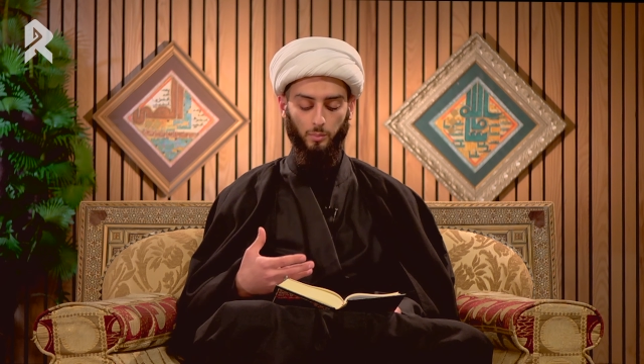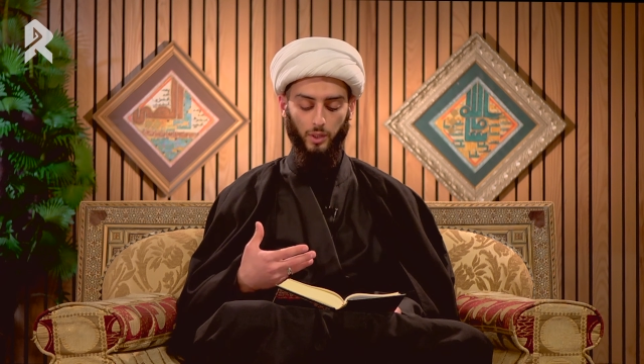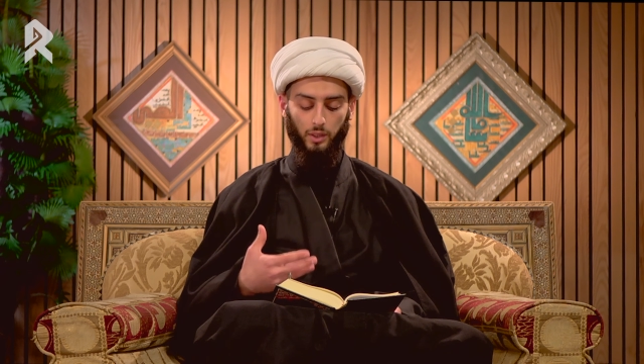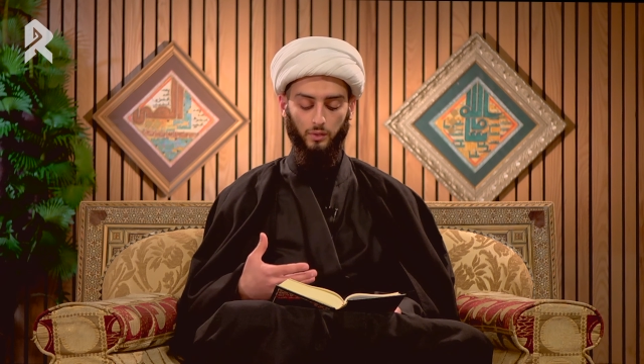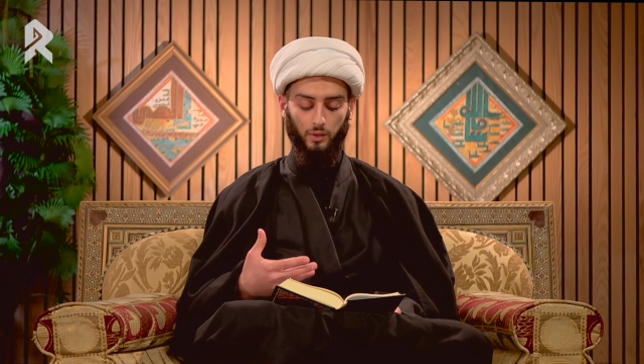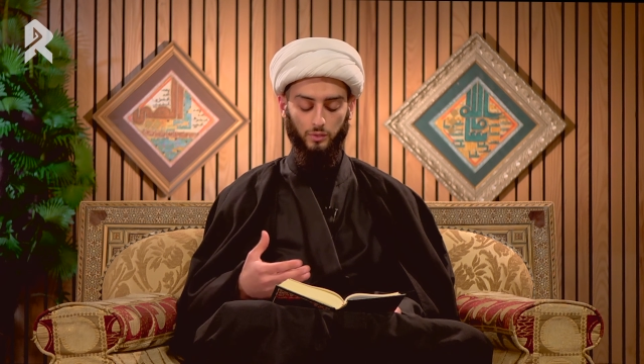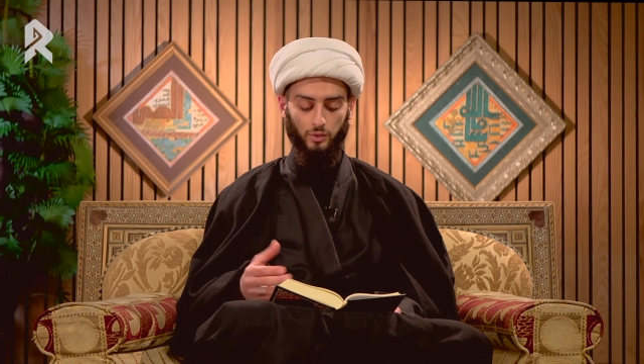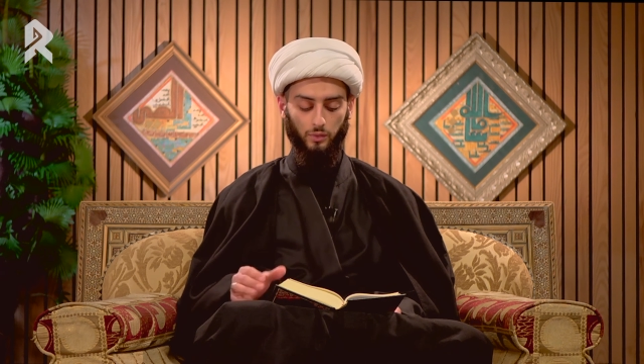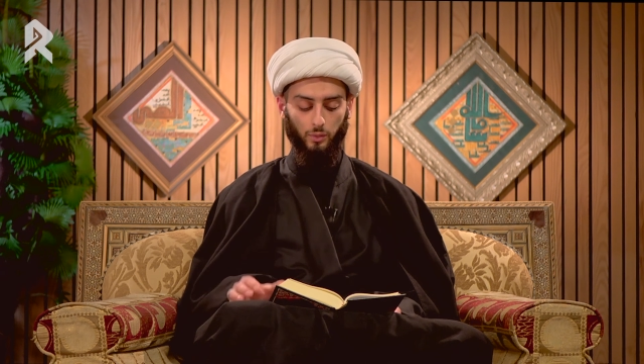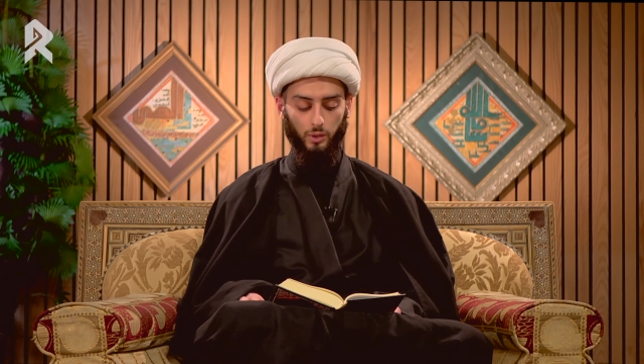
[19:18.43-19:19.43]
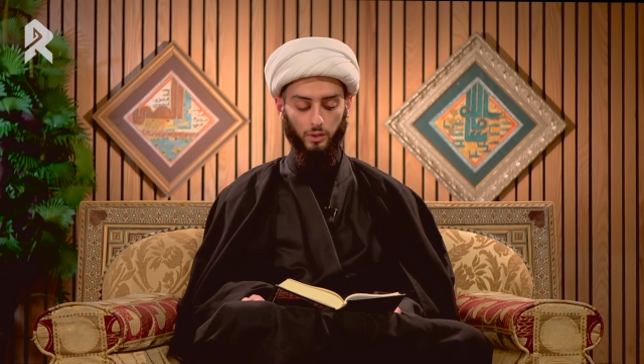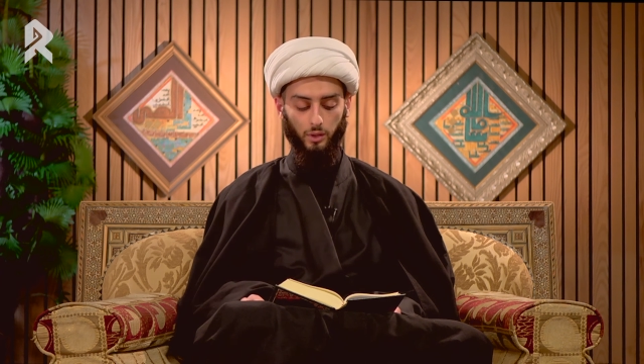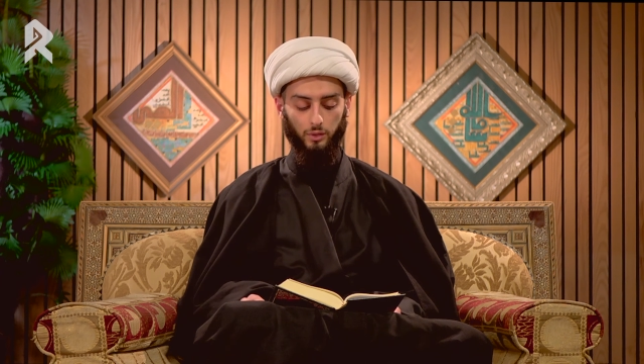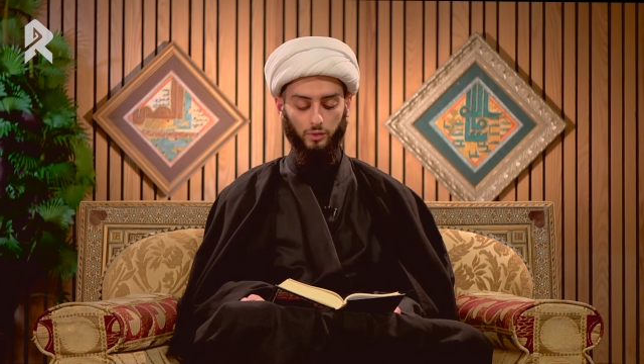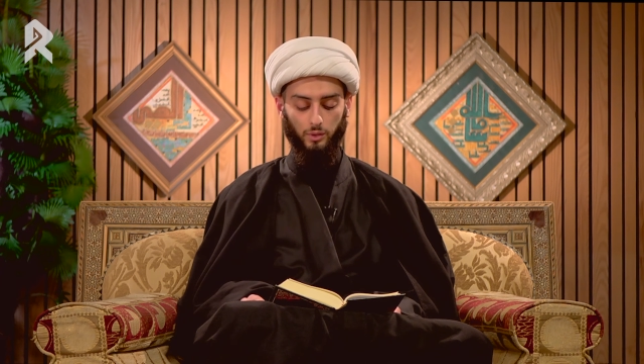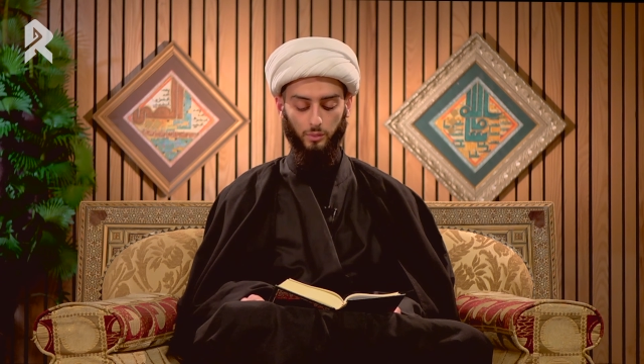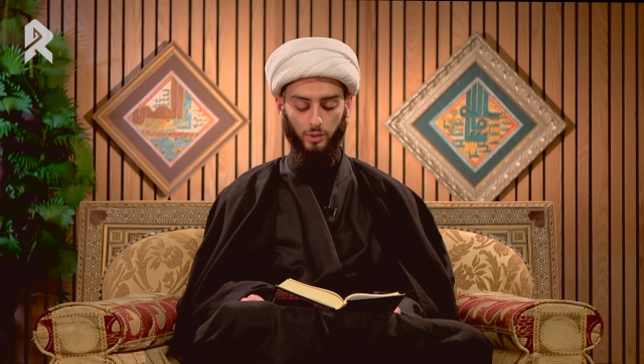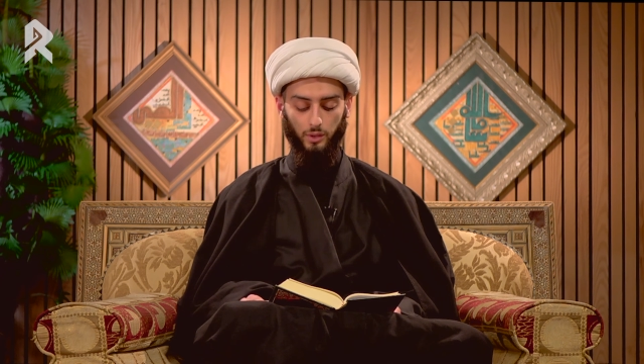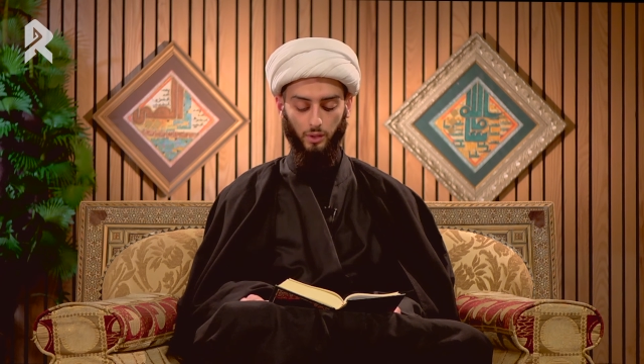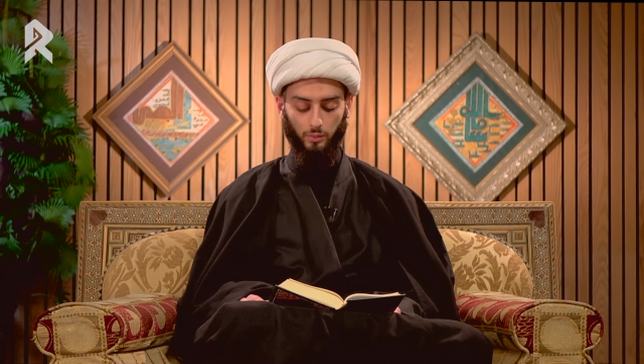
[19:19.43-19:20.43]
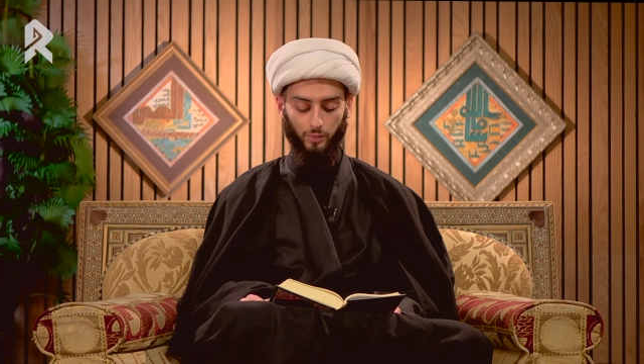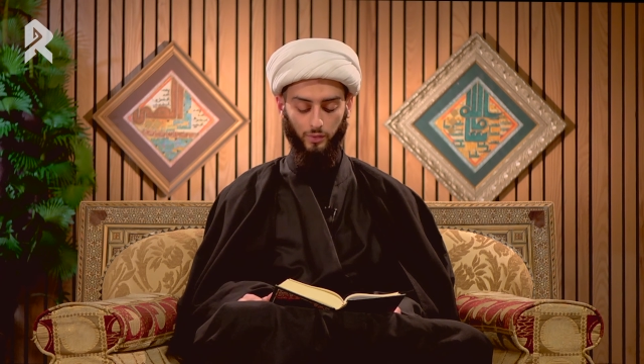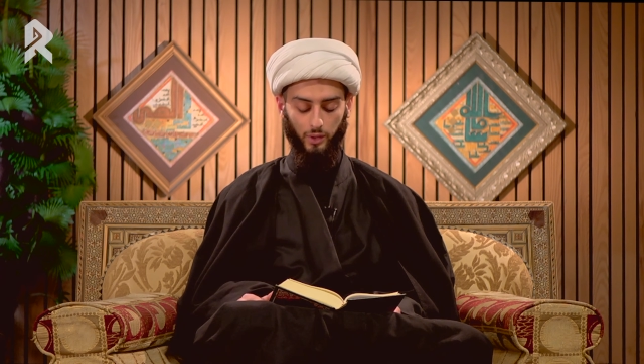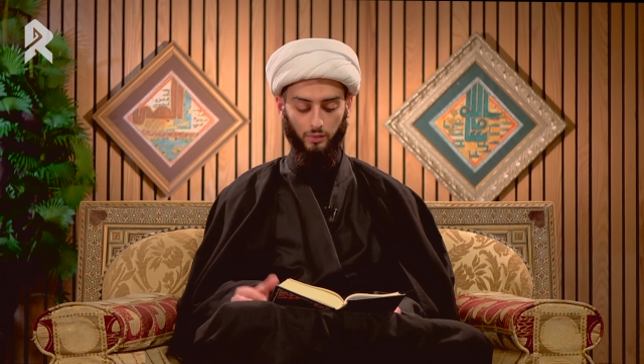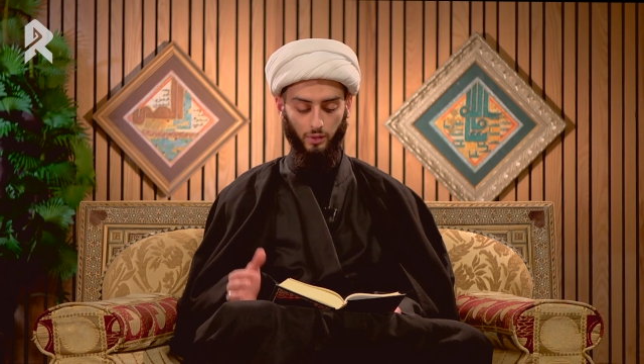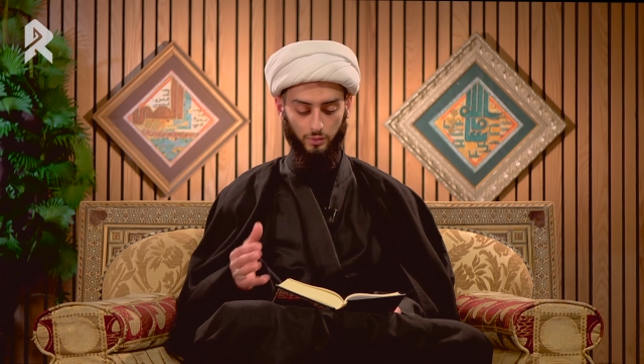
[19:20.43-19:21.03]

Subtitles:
pay attention to what you're actually reading and reciting,